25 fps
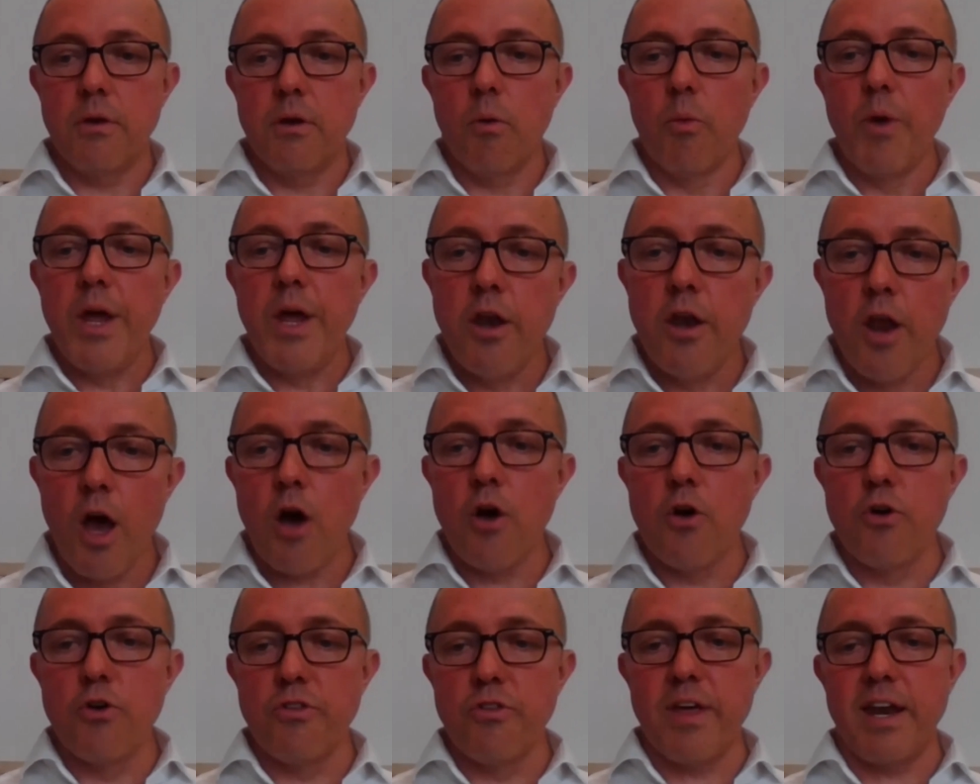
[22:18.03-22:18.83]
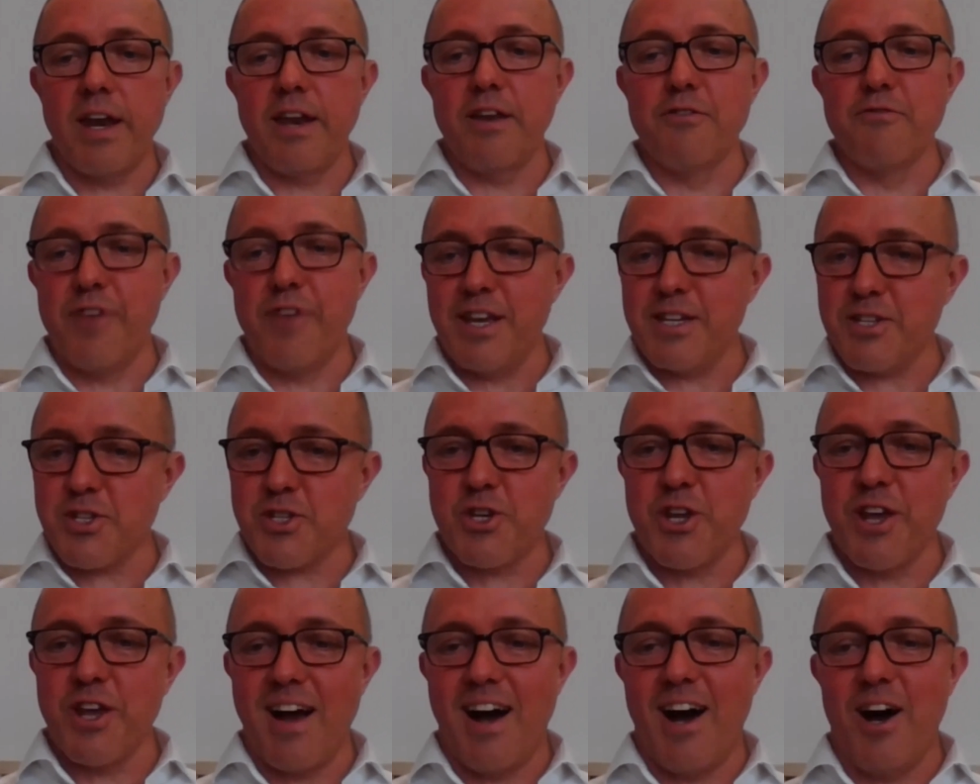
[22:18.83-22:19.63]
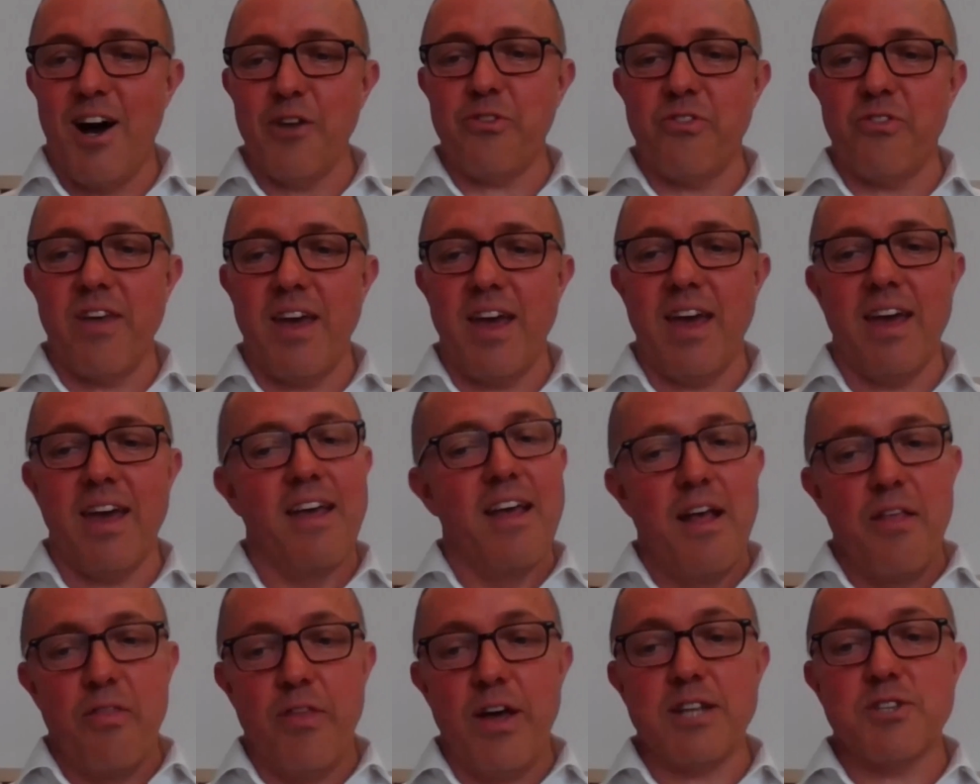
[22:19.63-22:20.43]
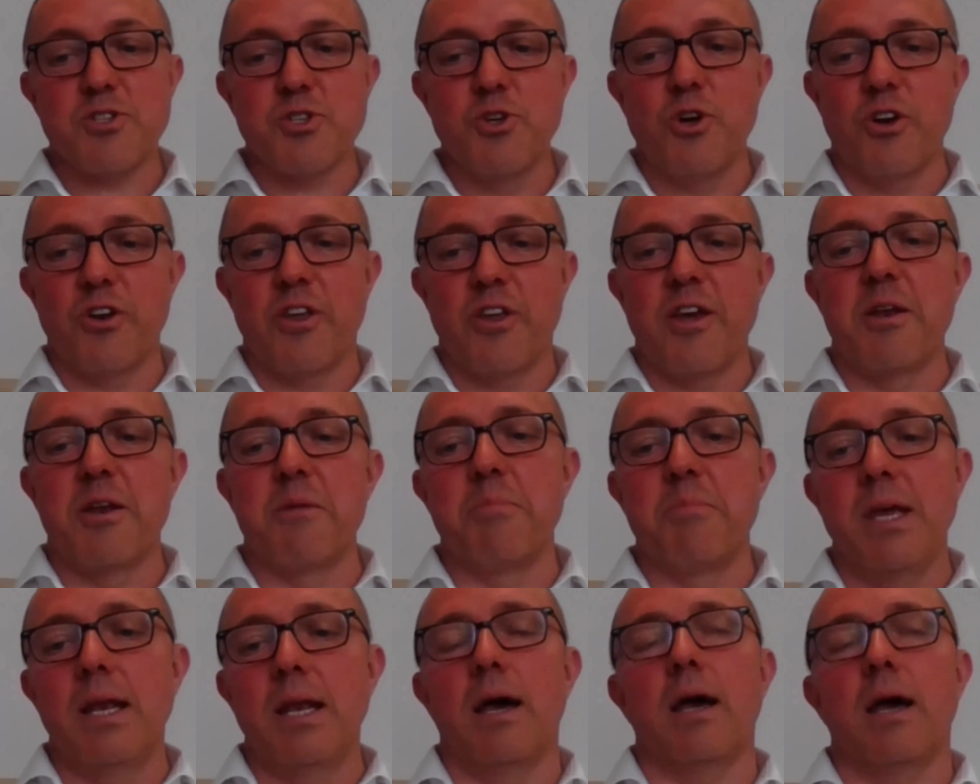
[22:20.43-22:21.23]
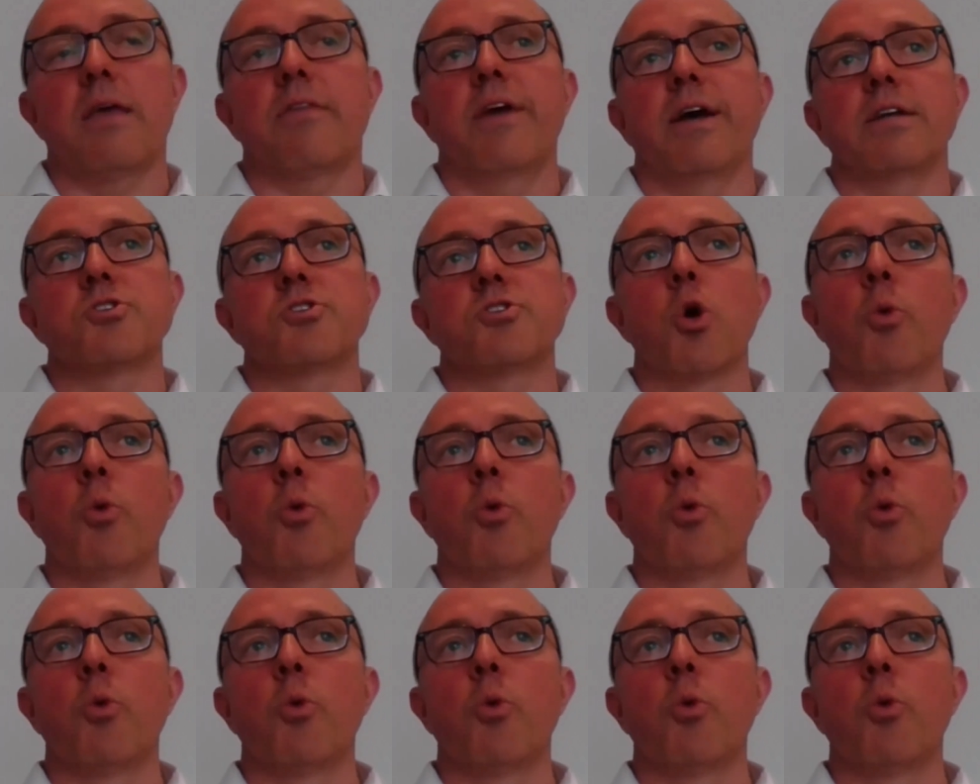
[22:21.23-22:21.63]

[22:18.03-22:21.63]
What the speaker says: We know that investing out there, that's not going to be like that.